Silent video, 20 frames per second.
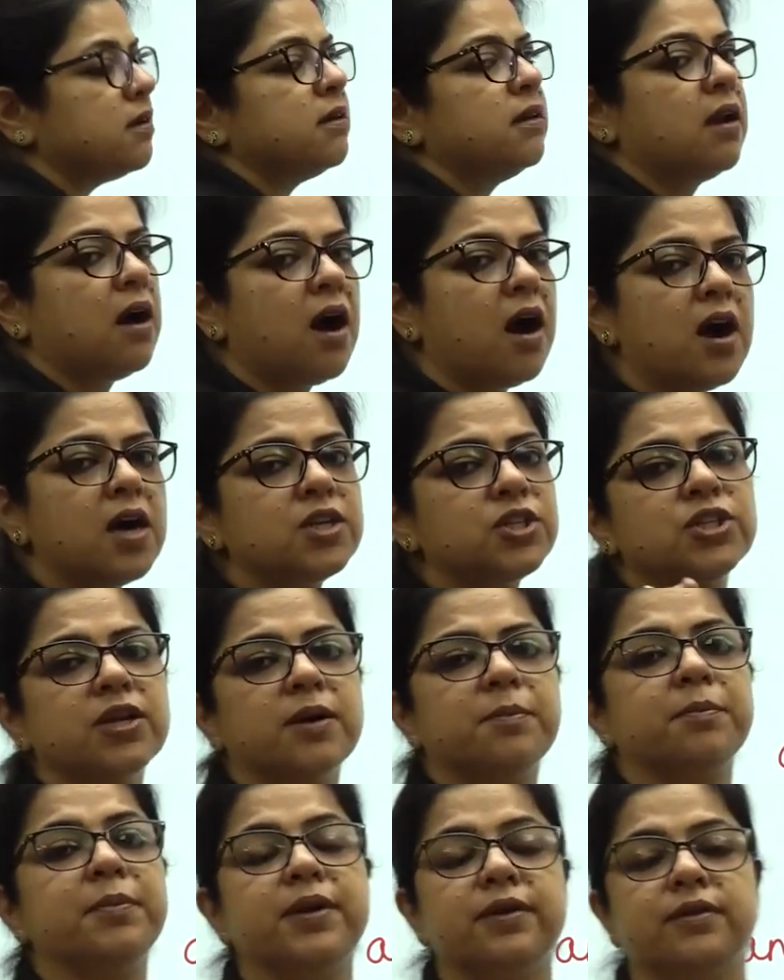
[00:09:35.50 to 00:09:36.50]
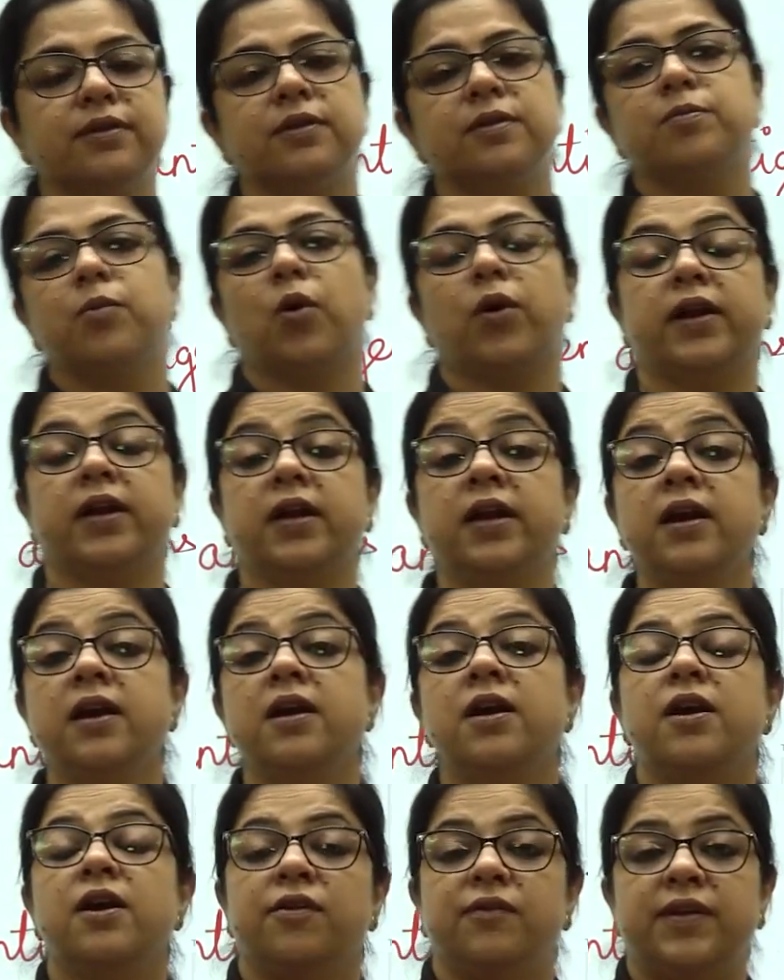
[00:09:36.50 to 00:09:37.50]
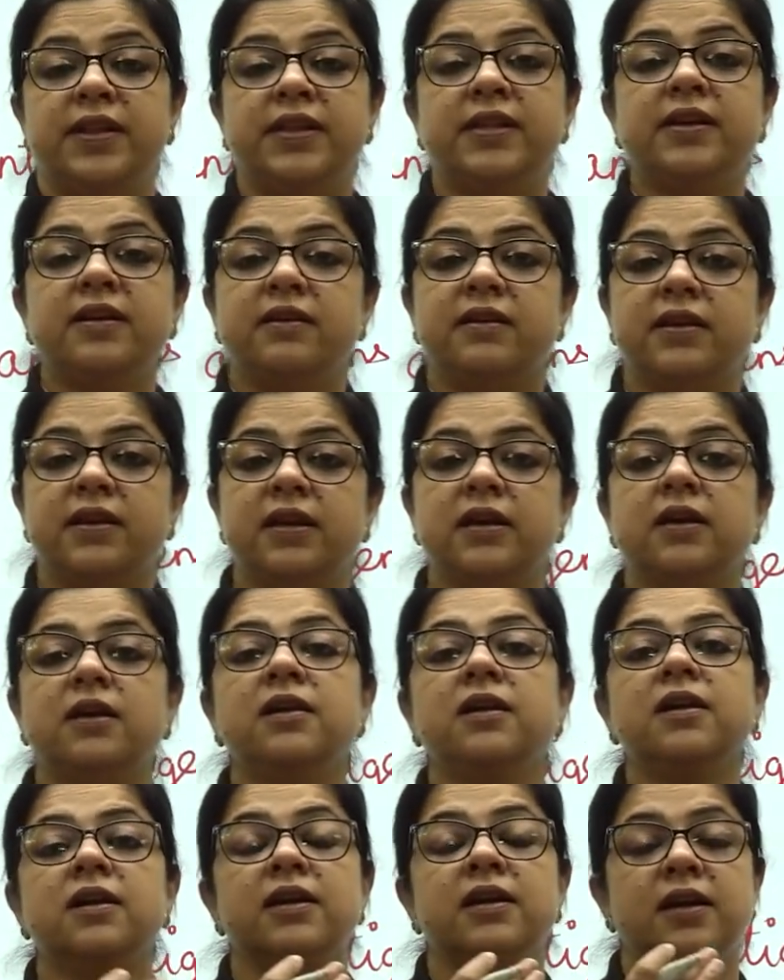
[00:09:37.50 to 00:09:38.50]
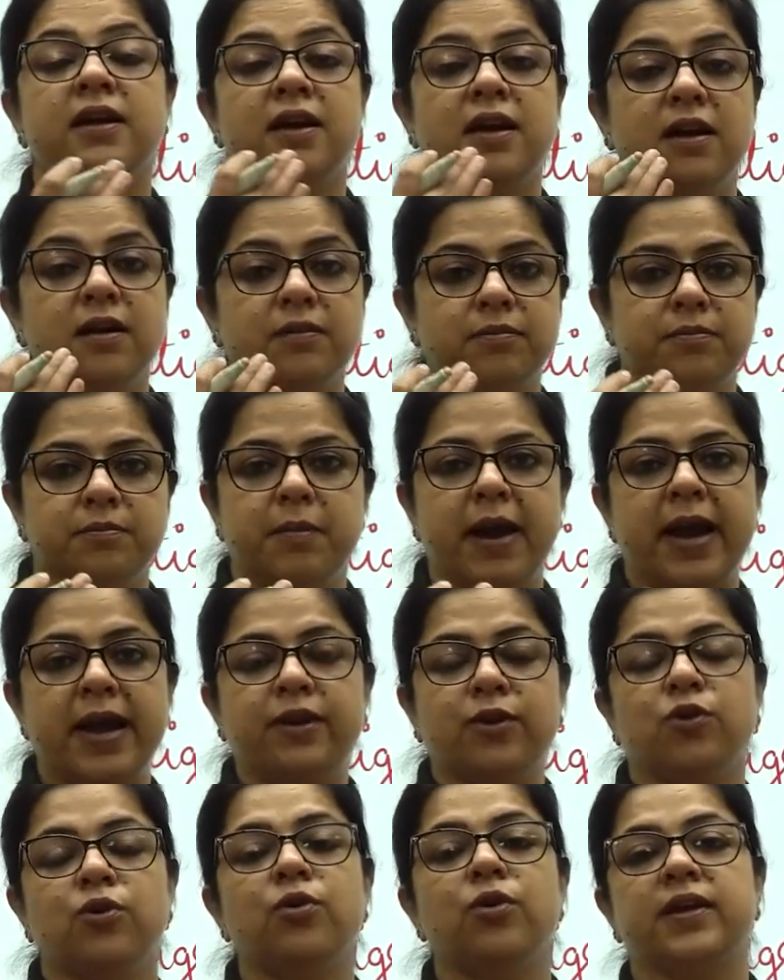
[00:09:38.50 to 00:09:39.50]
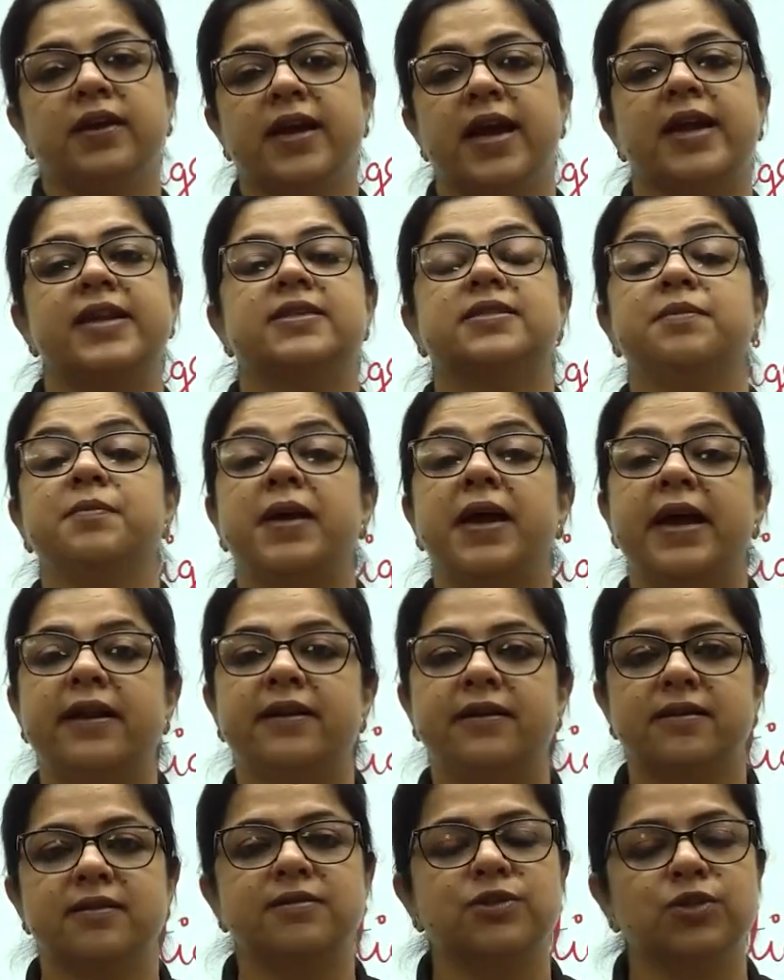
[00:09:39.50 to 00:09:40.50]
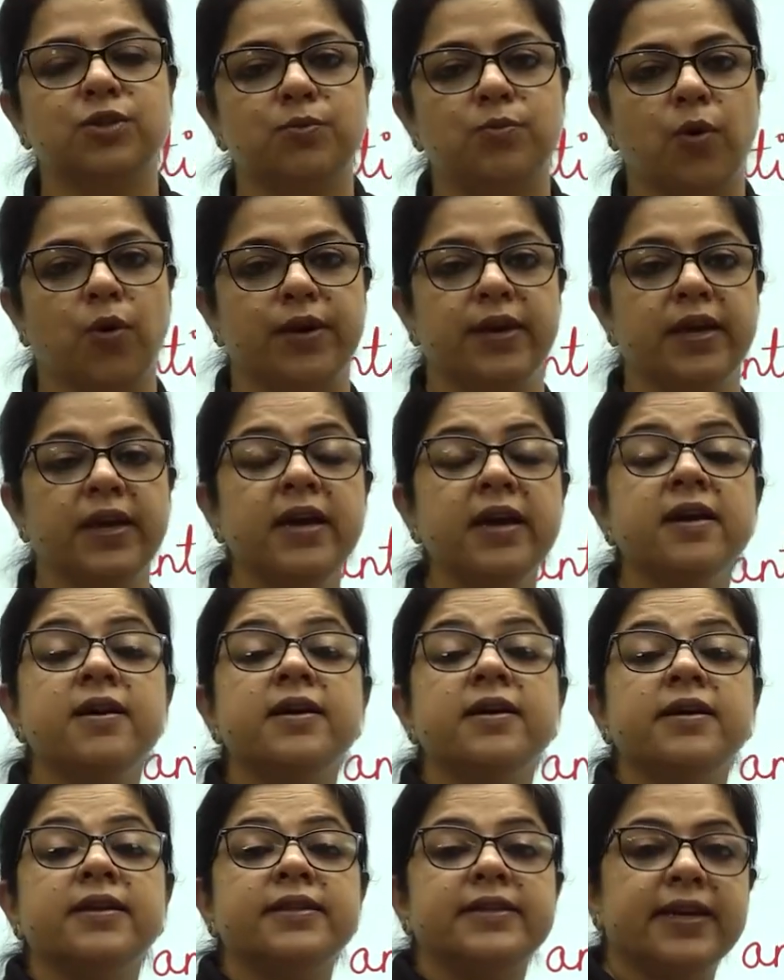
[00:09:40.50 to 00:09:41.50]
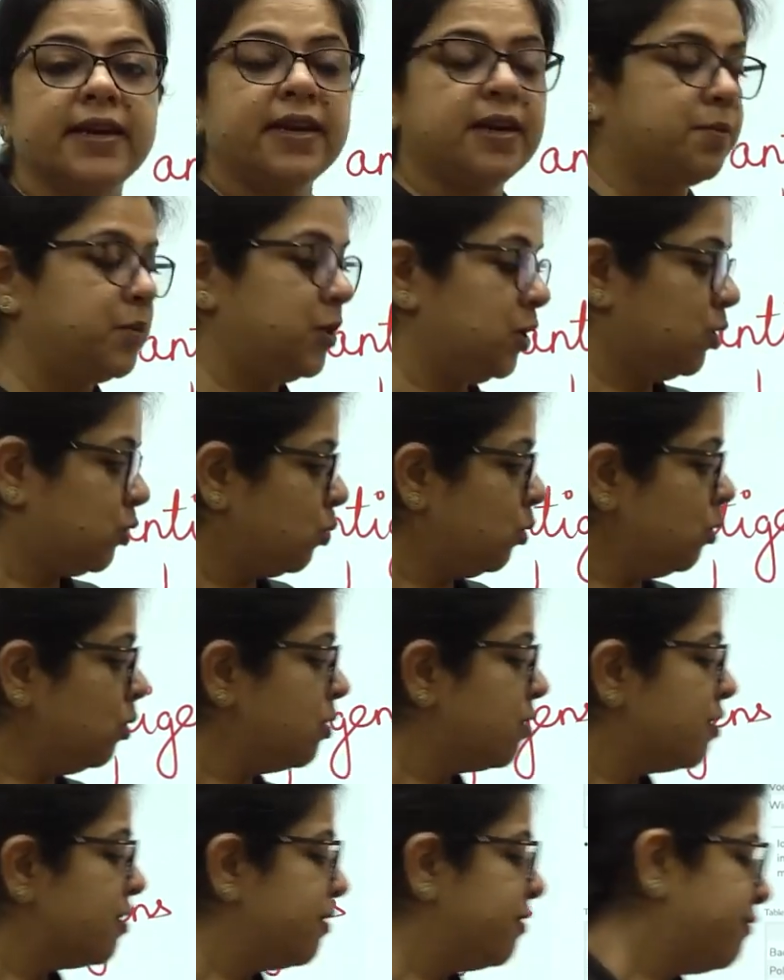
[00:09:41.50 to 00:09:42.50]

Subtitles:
a large number in the body, when the real microorganism enters the body, they are able to